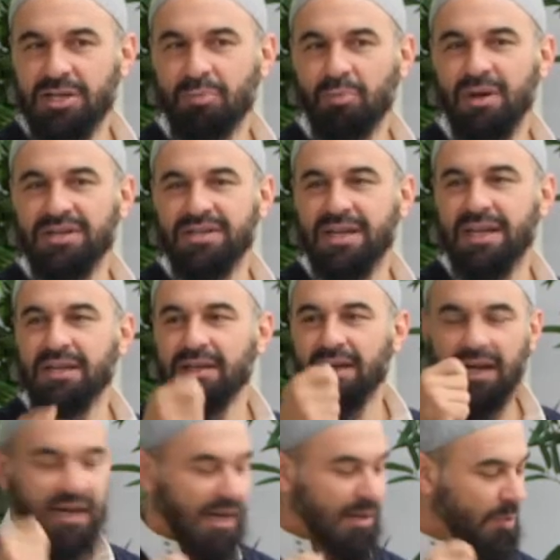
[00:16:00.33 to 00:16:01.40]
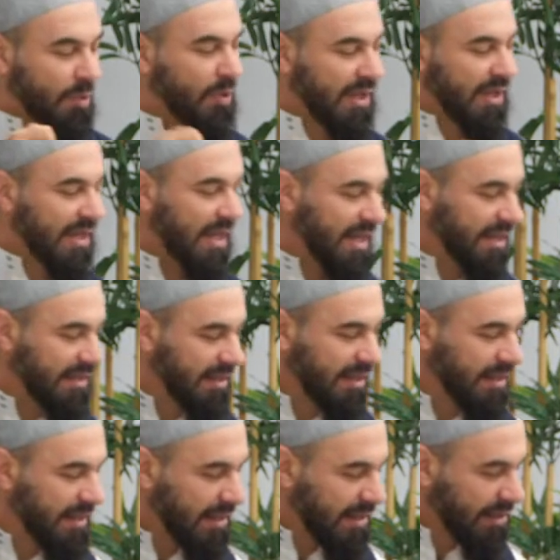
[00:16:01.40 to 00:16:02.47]
by saying, Alhamdulillahi
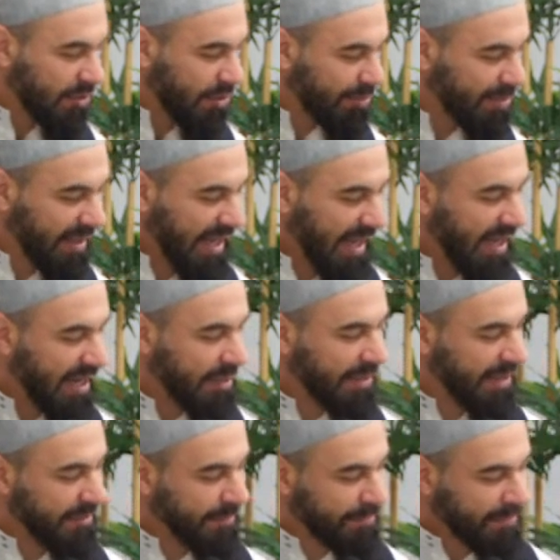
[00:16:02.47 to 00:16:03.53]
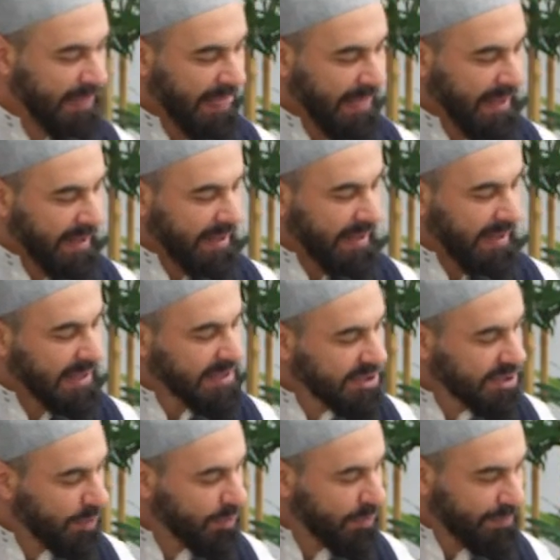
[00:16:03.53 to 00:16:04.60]
Rabbil Alameen. And
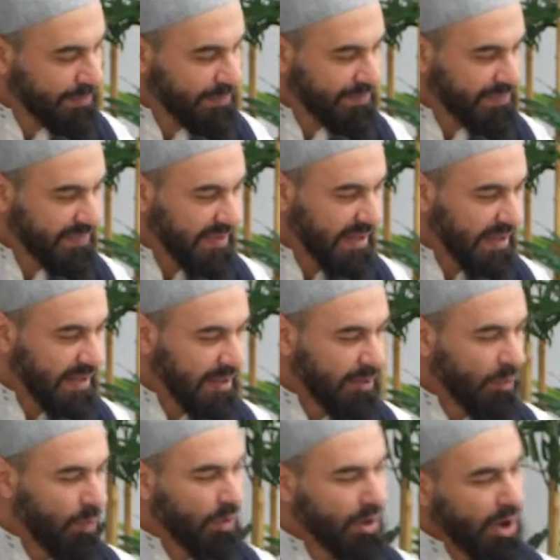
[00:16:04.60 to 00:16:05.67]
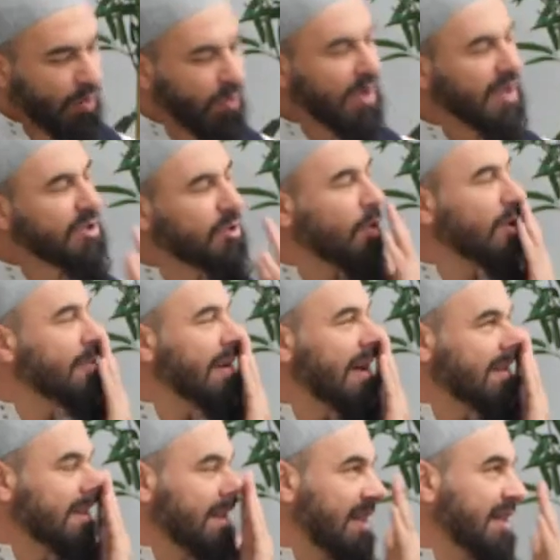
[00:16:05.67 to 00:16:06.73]
so, what I want to talk
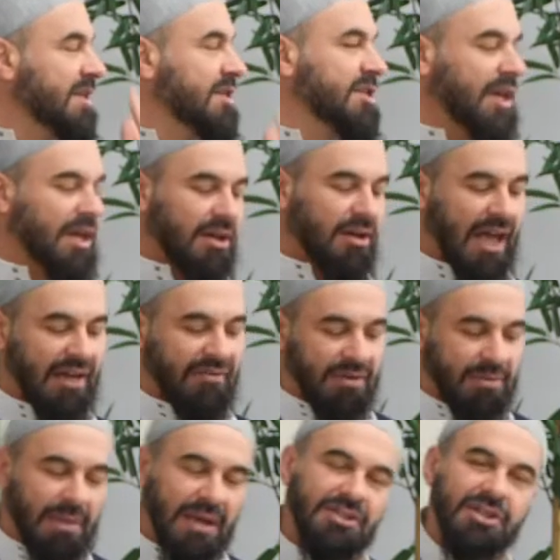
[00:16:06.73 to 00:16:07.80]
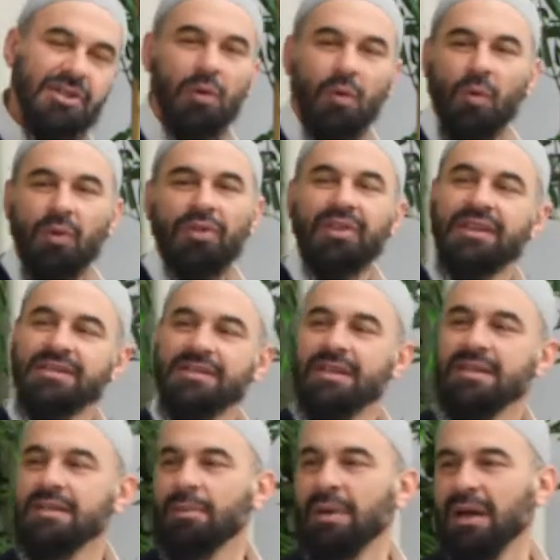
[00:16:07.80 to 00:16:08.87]
about today, inshallah, having mentioned all of these
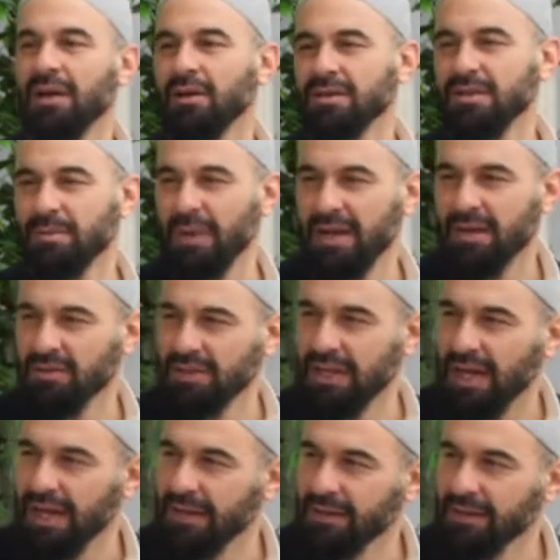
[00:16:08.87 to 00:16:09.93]
things about Allah subhanahu wa ta'ala,